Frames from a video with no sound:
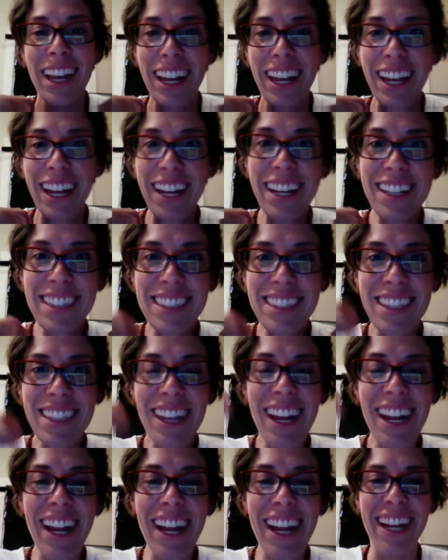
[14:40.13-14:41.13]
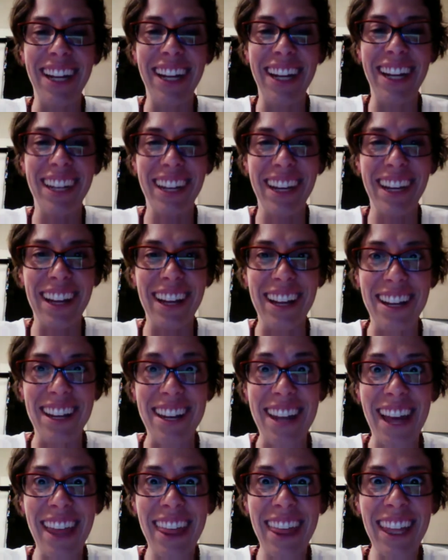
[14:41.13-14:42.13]
it's like
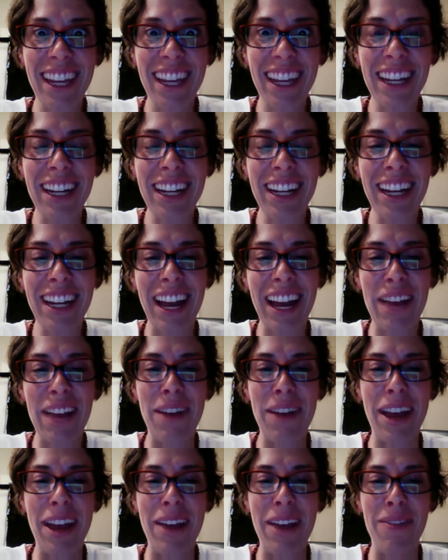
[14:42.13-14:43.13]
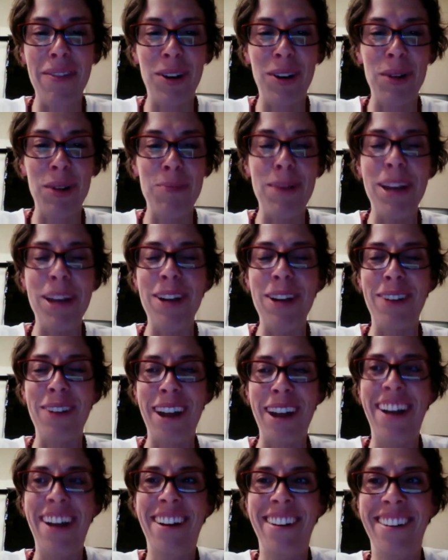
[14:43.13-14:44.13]
nothing I've ever been
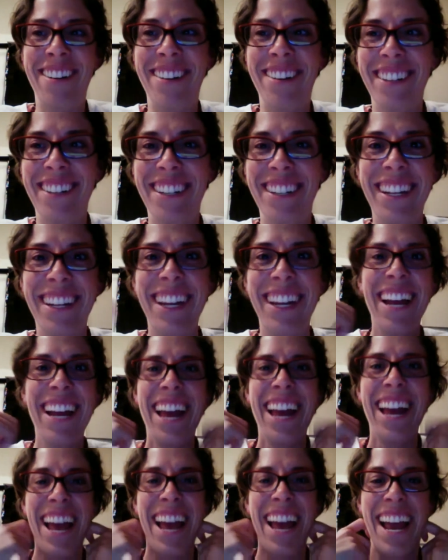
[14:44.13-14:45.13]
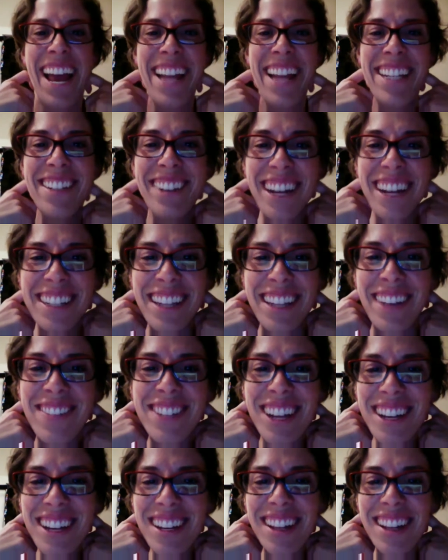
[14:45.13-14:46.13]
around. And you guys, I've
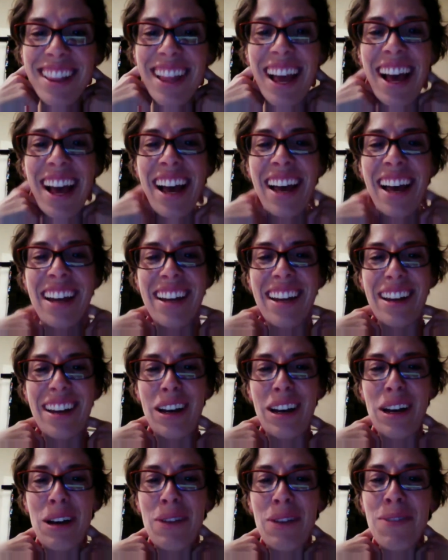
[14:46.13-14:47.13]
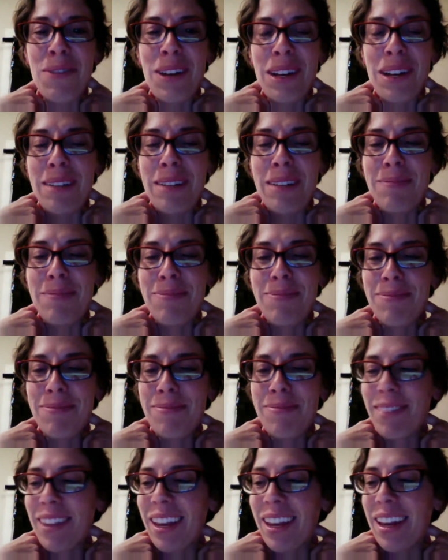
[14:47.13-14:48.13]
done a lot of
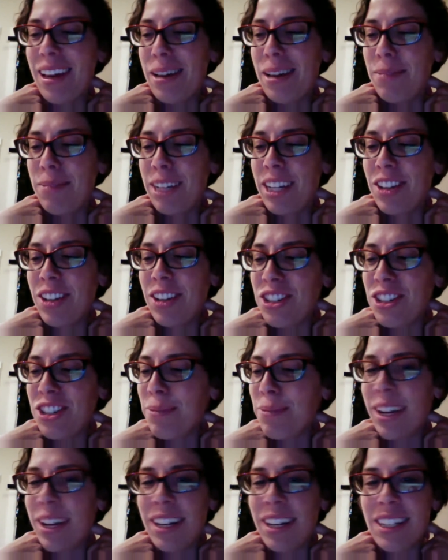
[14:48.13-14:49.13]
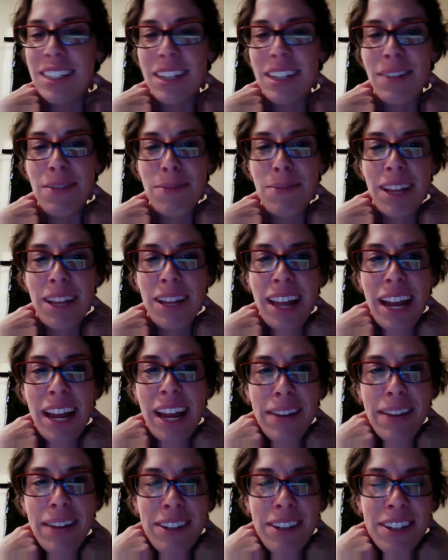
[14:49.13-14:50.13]
leadership kind of stuff in my
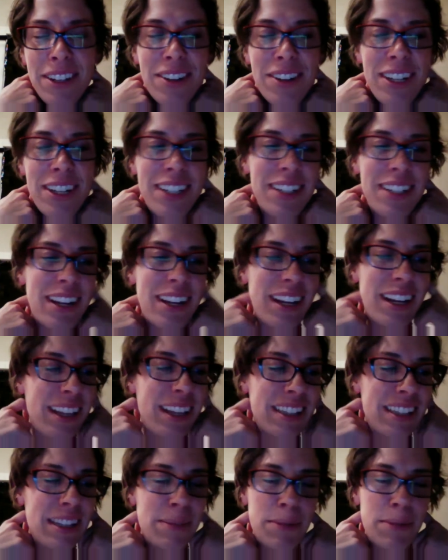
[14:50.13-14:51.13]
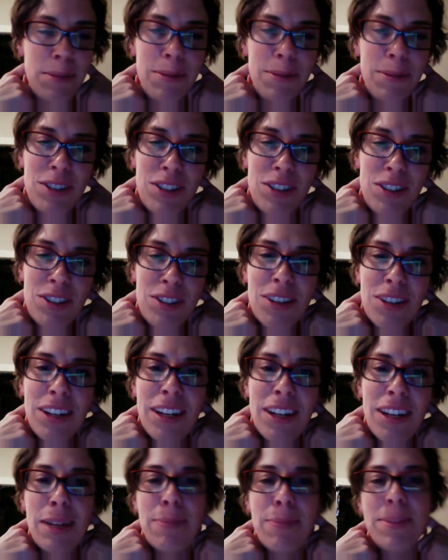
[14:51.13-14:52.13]
life. You know, I led summer mission
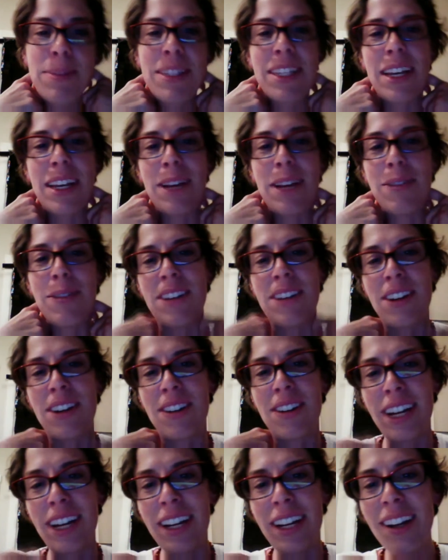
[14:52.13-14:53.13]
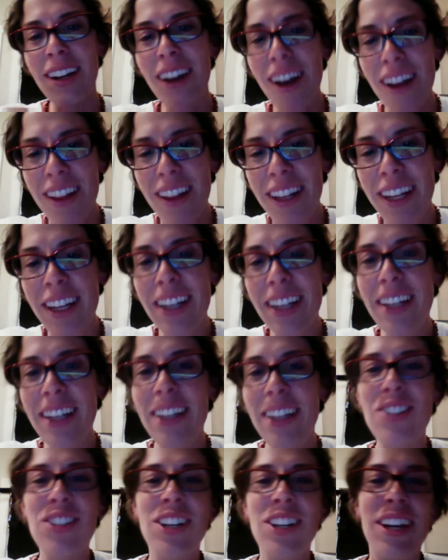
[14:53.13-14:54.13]
trips. I was an RA in
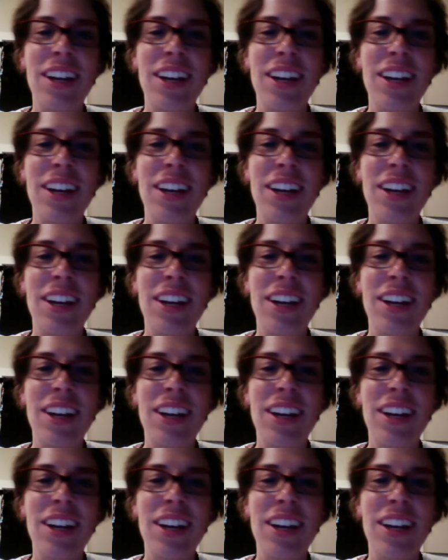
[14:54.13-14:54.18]
college.